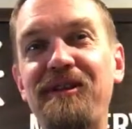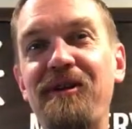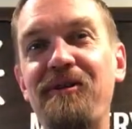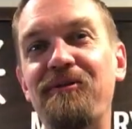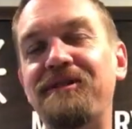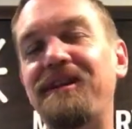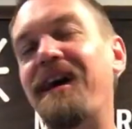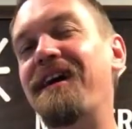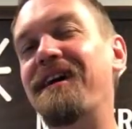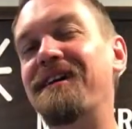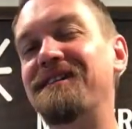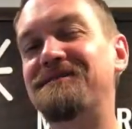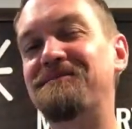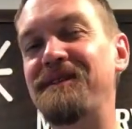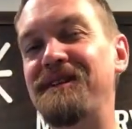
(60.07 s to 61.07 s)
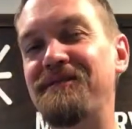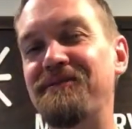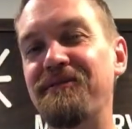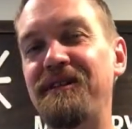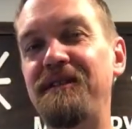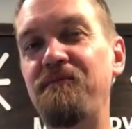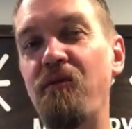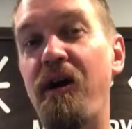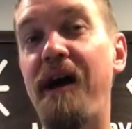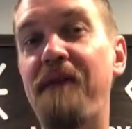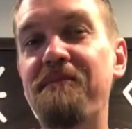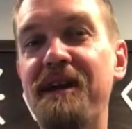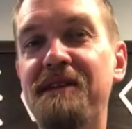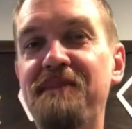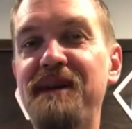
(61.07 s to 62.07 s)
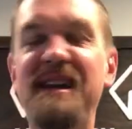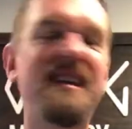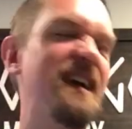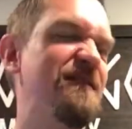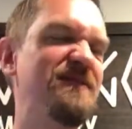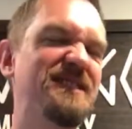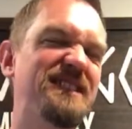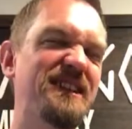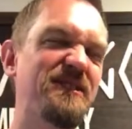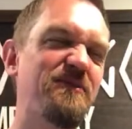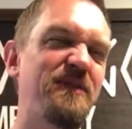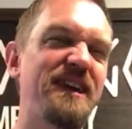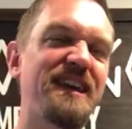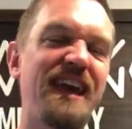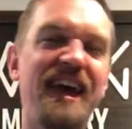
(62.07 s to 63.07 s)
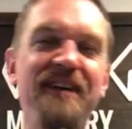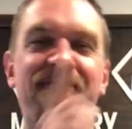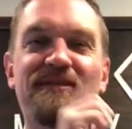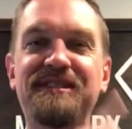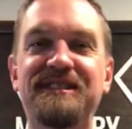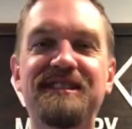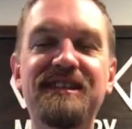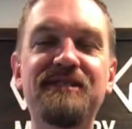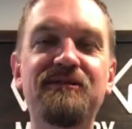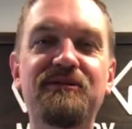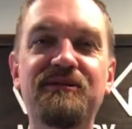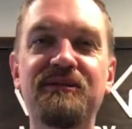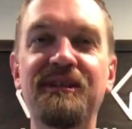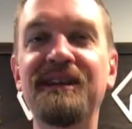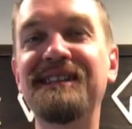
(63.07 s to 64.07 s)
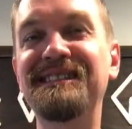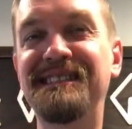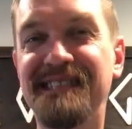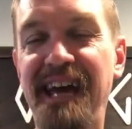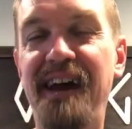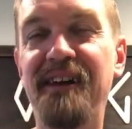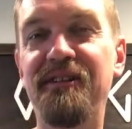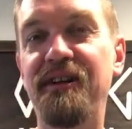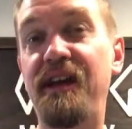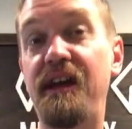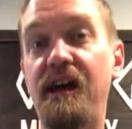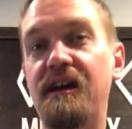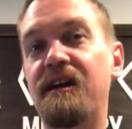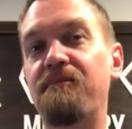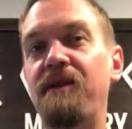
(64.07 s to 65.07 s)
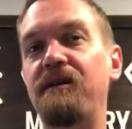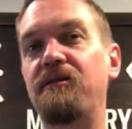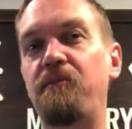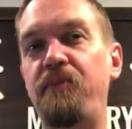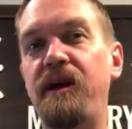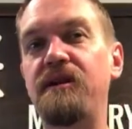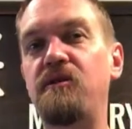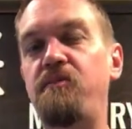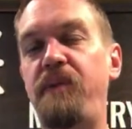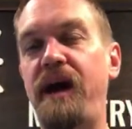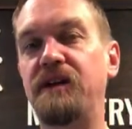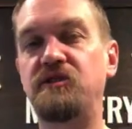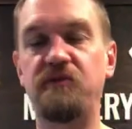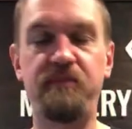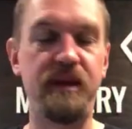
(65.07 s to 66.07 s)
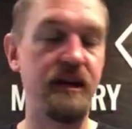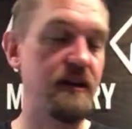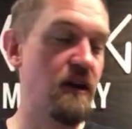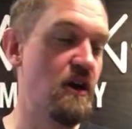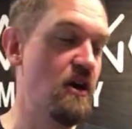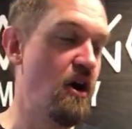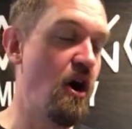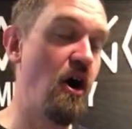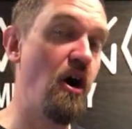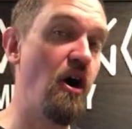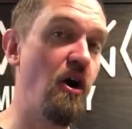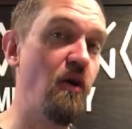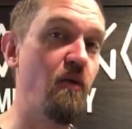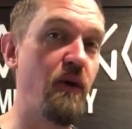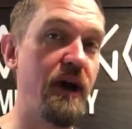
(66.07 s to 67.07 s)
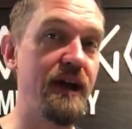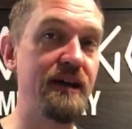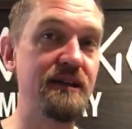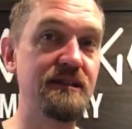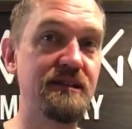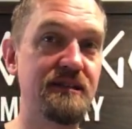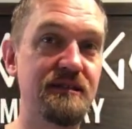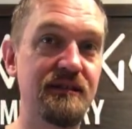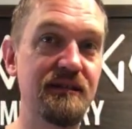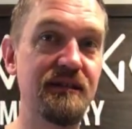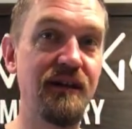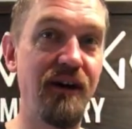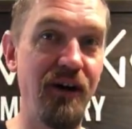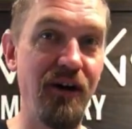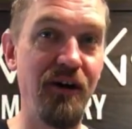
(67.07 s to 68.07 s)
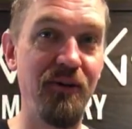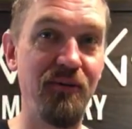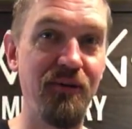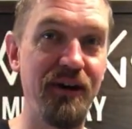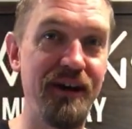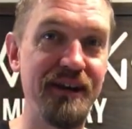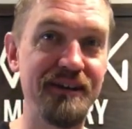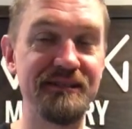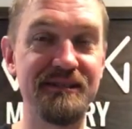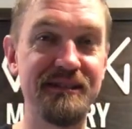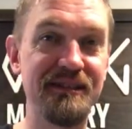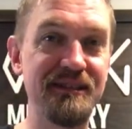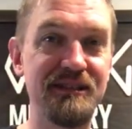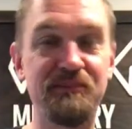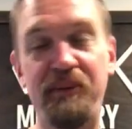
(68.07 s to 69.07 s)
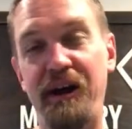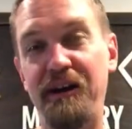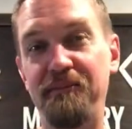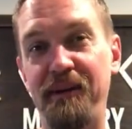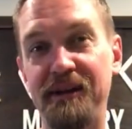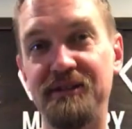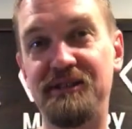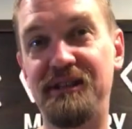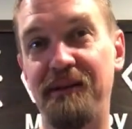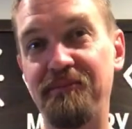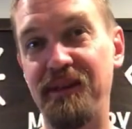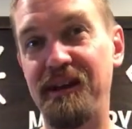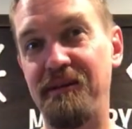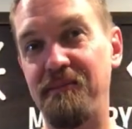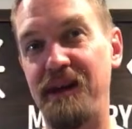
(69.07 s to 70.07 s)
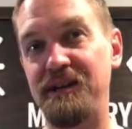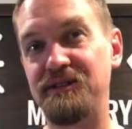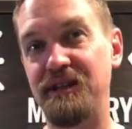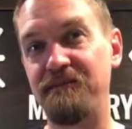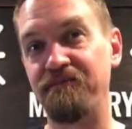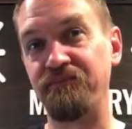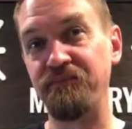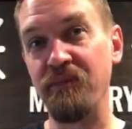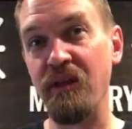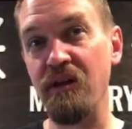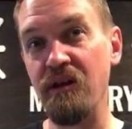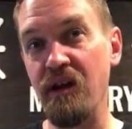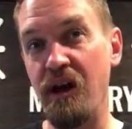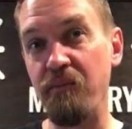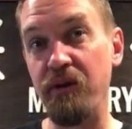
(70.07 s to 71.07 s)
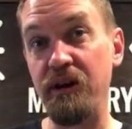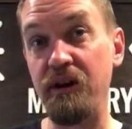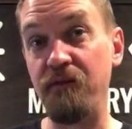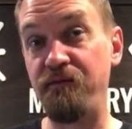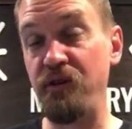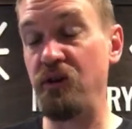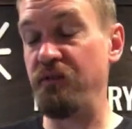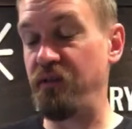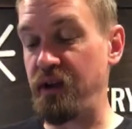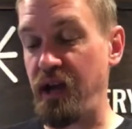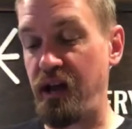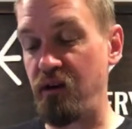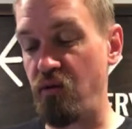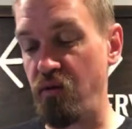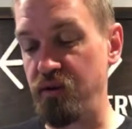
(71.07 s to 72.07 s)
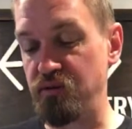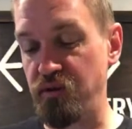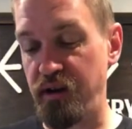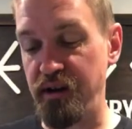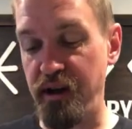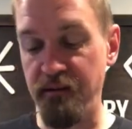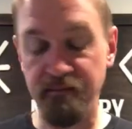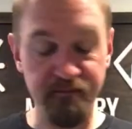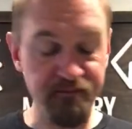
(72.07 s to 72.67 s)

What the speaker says: the Old Gods Meadery, where I make mead every single week, every single Saturday. I come out with a brand new batch of mead, always inspired by something amazing. I'm running a few different categories right now.